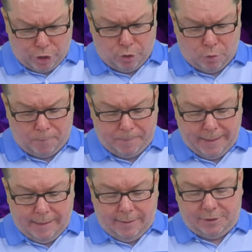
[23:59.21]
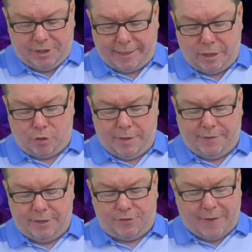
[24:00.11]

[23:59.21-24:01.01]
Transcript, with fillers: you. In 2 Corinthians